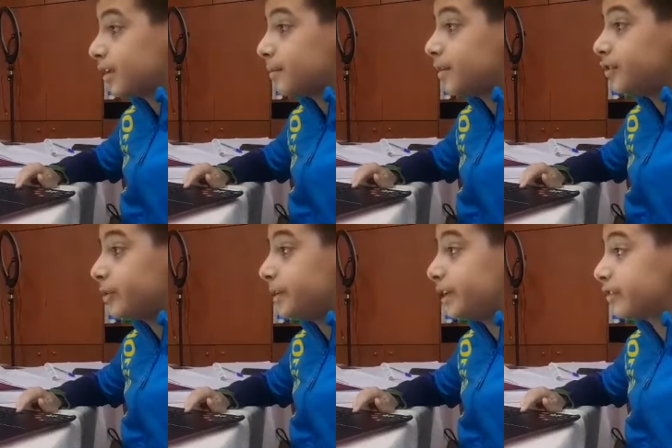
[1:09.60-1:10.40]

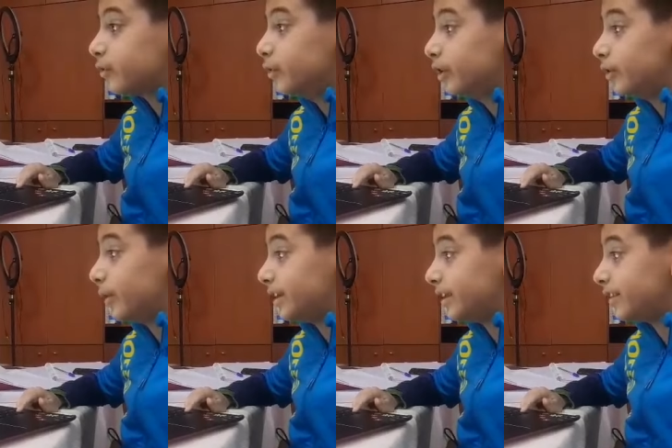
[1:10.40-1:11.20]
Mr. Bean is cooler
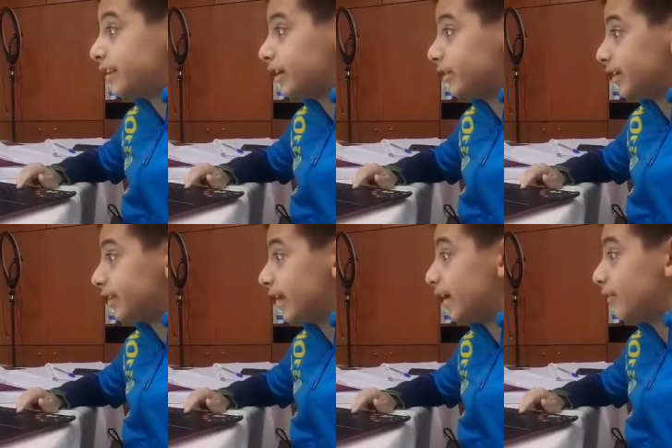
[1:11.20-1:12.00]
when he's
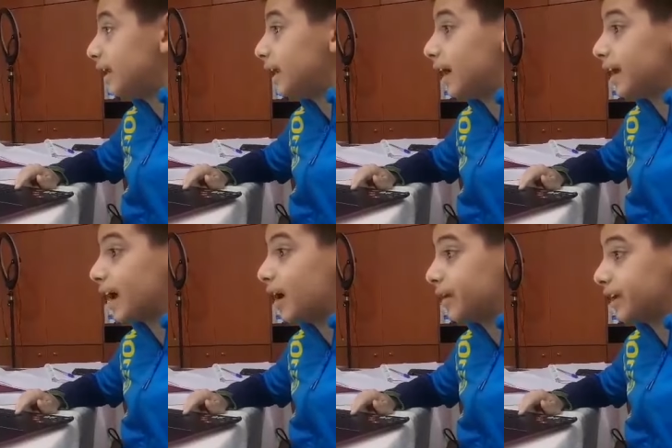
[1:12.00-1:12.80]
serious, and I really
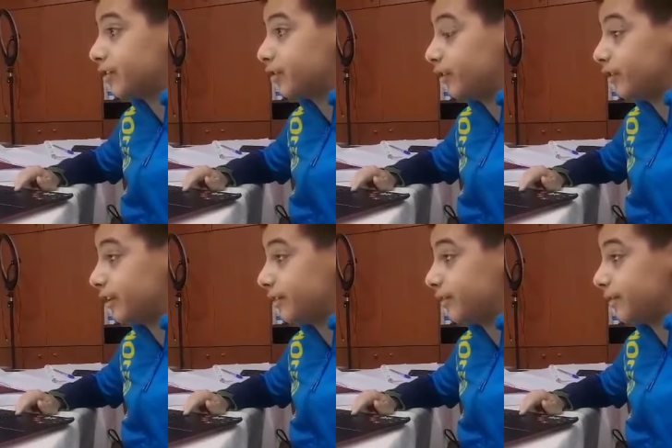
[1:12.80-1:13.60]
like how he controls
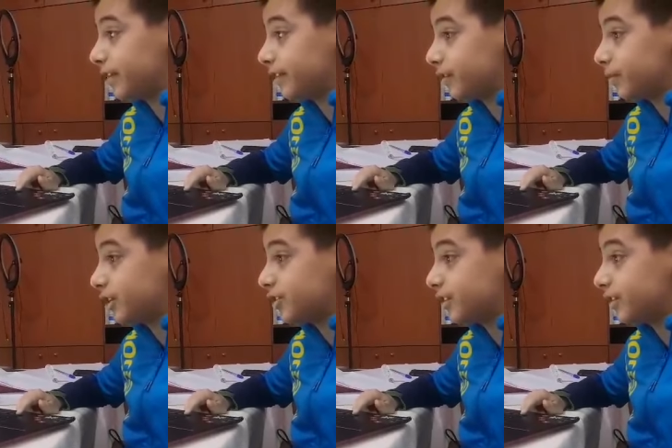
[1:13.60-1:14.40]
his face
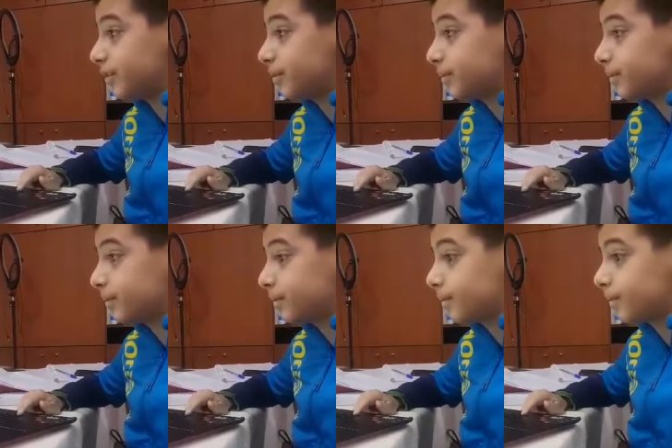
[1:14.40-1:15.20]
expressions.
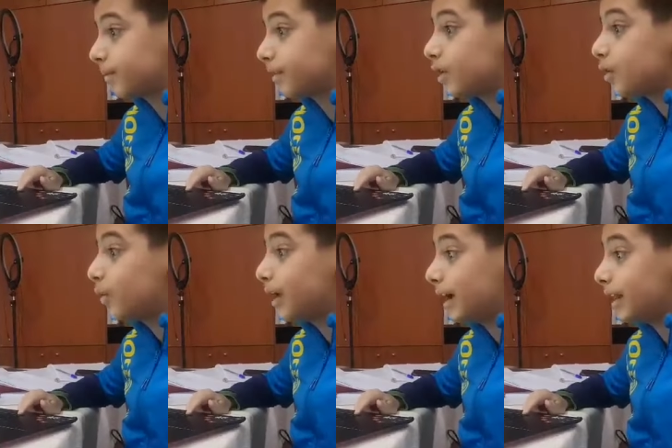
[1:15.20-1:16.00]

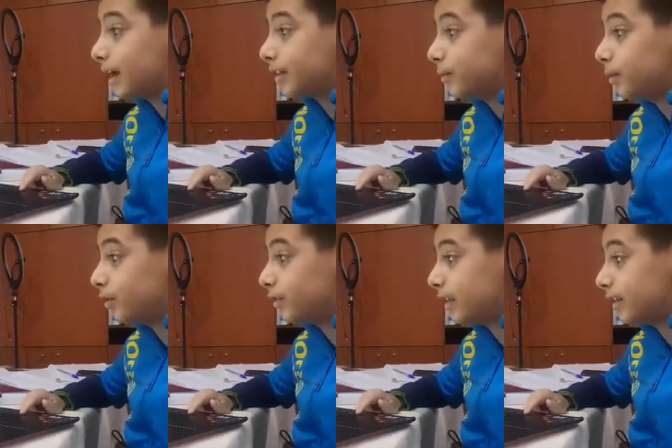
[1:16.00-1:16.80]
What I like the
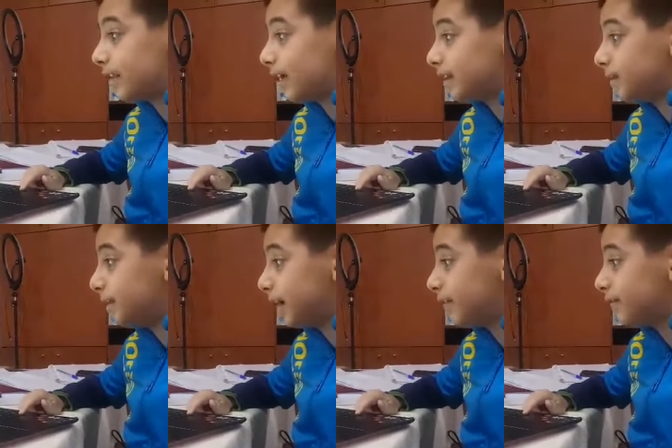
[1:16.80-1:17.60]
most is that he
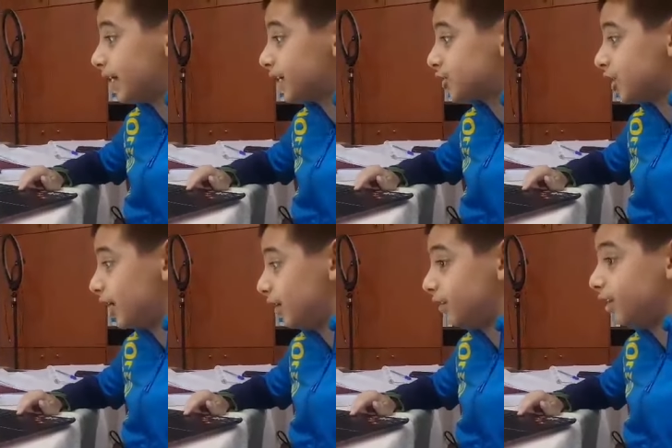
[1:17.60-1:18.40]
behaves like a
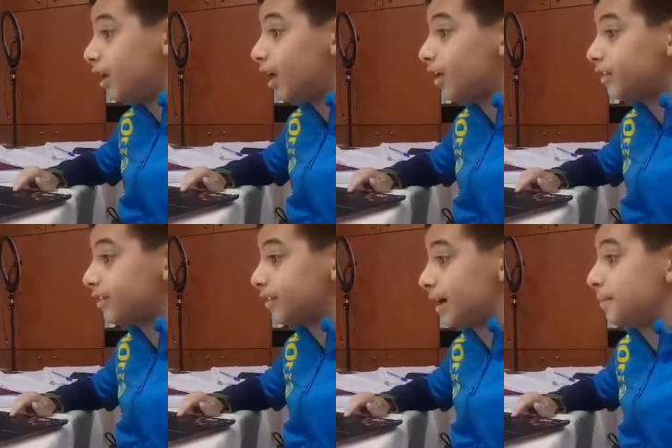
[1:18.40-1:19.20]
child all
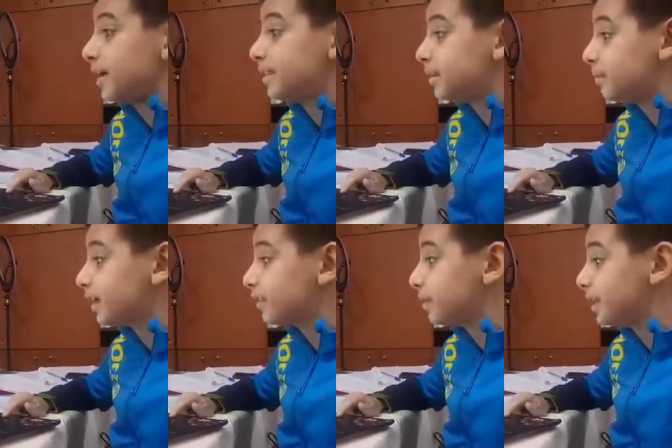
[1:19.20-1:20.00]
the time, and he
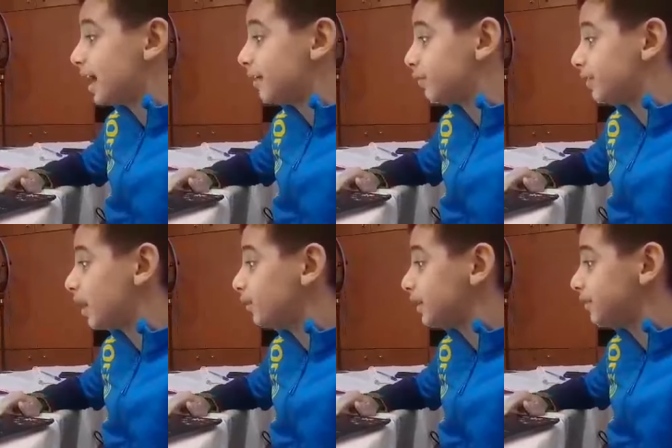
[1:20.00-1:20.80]
makes me laugh
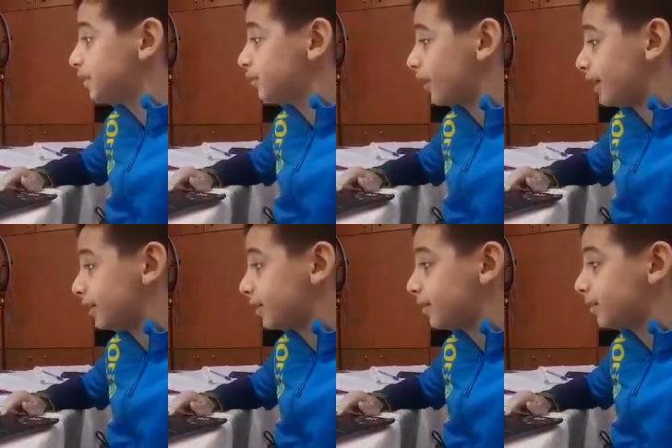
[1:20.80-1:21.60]
without even
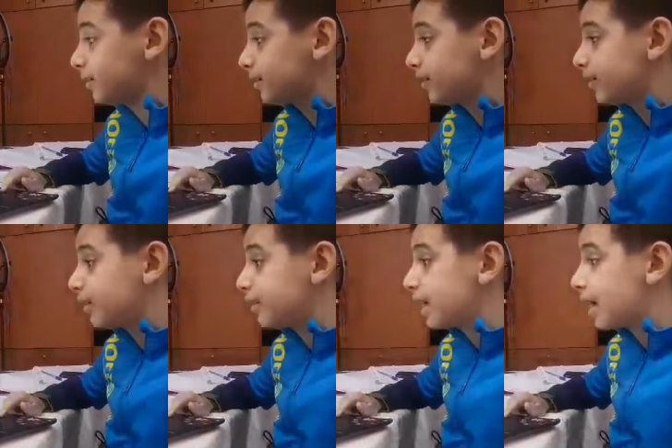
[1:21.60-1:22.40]
trying.
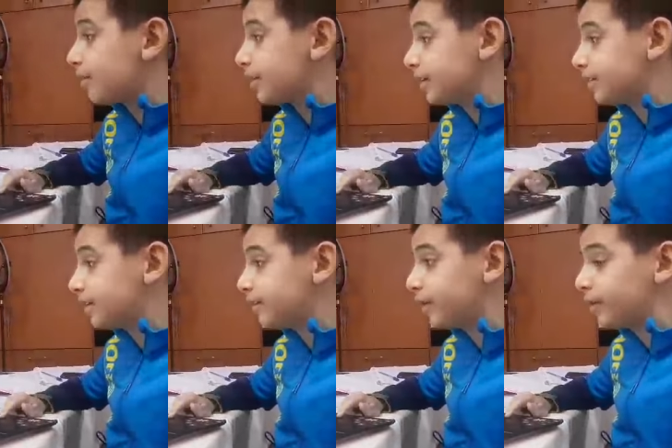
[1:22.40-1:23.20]
Now we're gonna
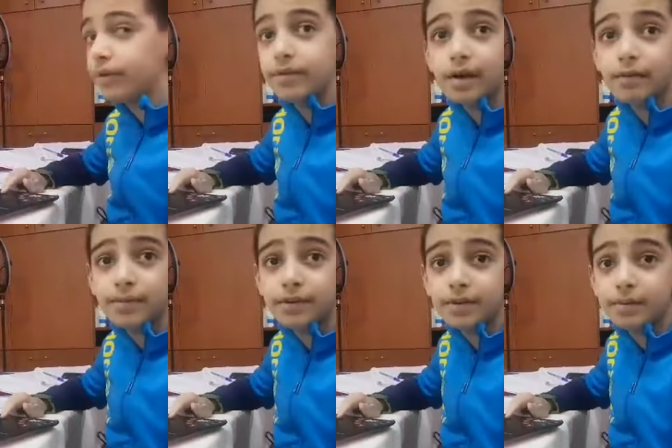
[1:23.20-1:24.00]
see photos of
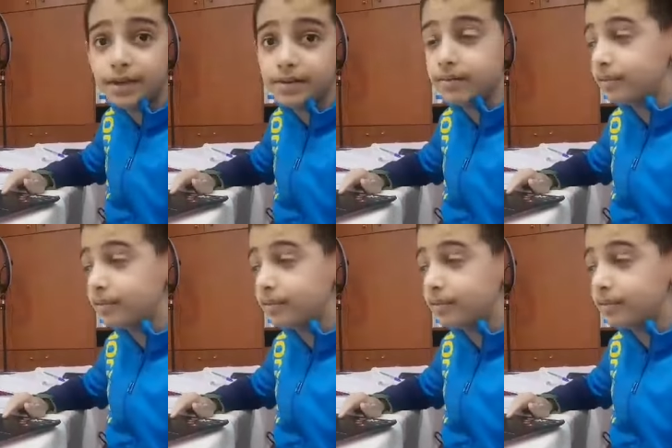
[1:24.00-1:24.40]
Mr. Bean.